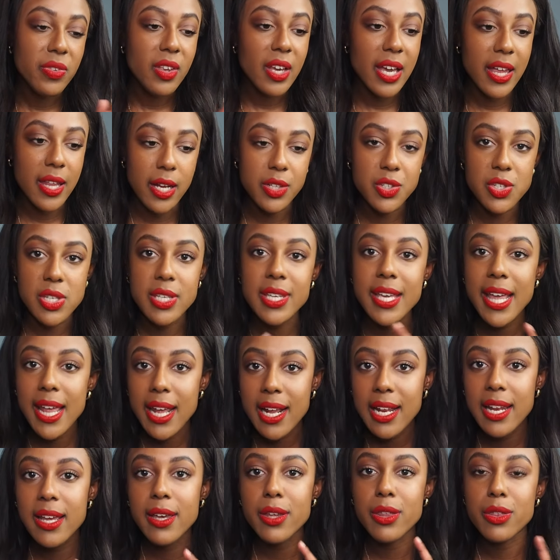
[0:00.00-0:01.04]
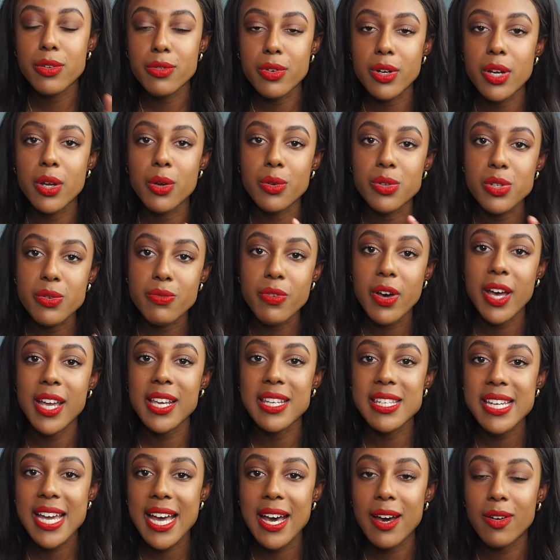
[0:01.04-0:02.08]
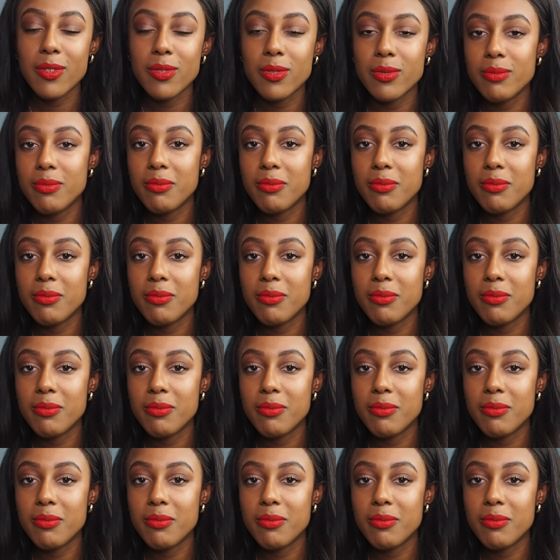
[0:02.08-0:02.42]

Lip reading: and then I just click through to find out